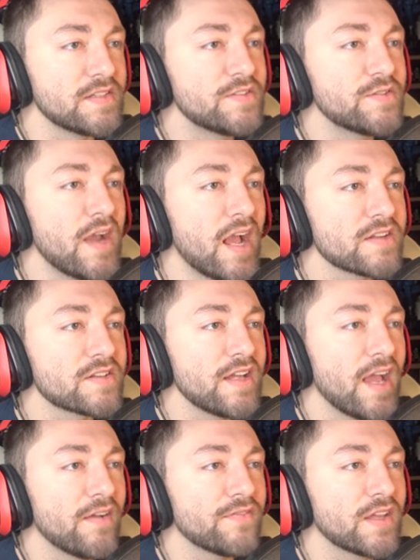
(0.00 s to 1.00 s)
Did you
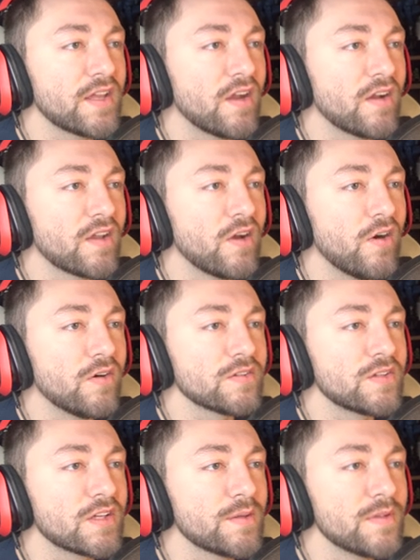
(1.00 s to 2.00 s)
actually have the gall
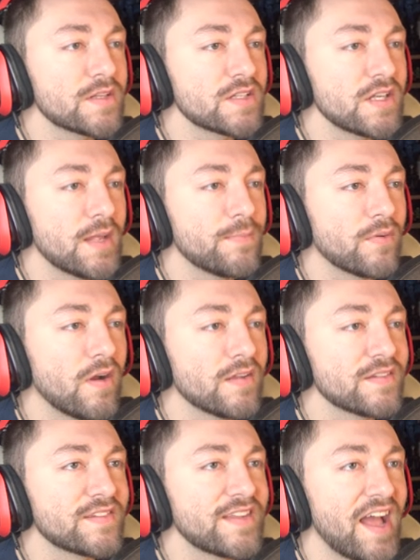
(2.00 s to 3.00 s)
to commission a
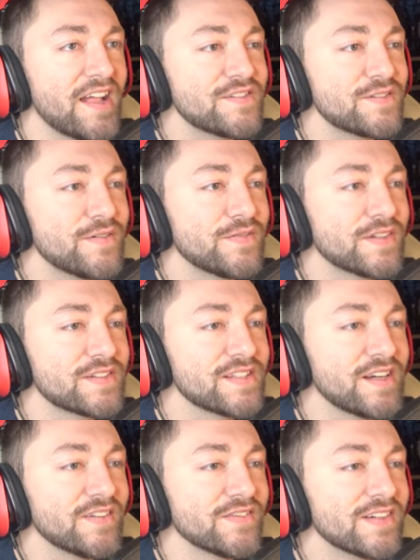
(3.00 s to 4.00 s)
bronze statue of
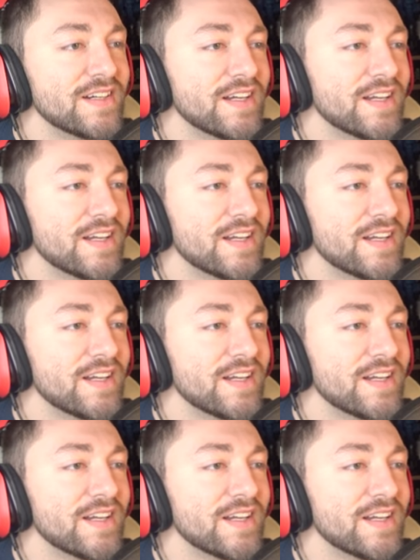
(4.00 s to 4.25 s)
yourself?